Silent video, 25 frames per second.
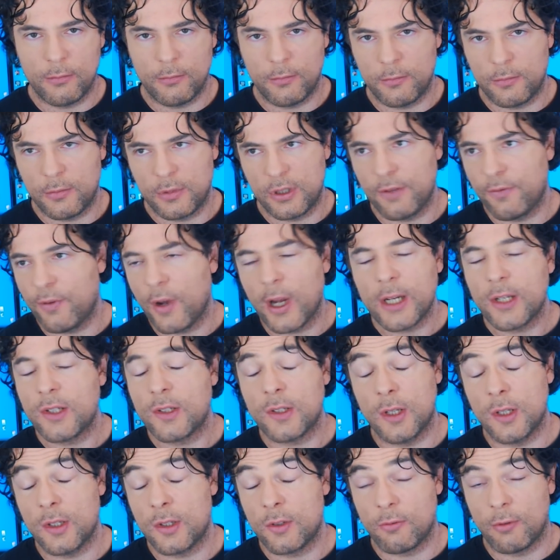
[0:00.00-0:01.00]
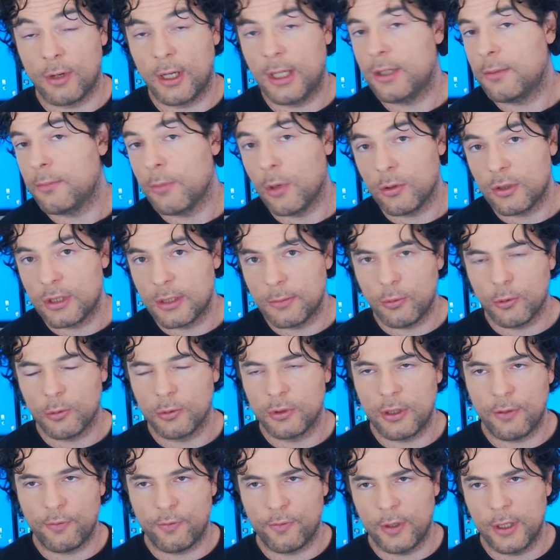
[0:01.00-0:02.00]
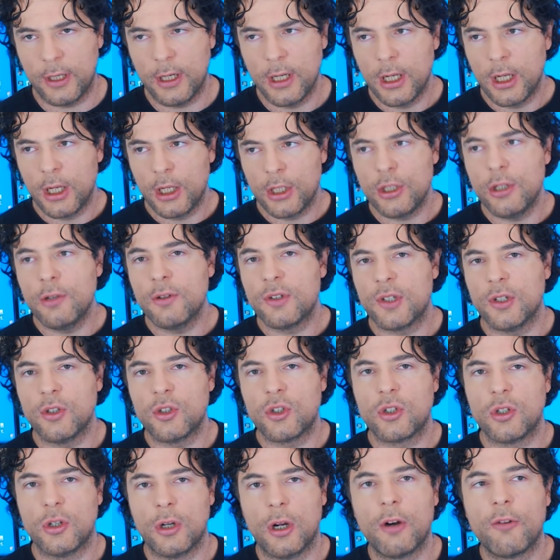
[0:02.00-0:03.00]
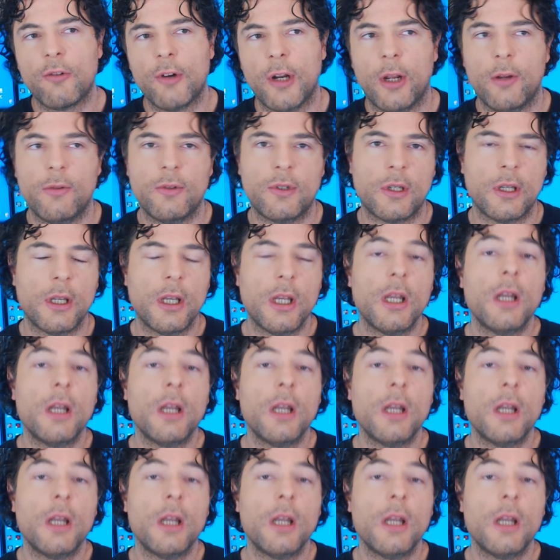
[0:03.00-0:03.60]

devices, right? Multiple different usage scenarios.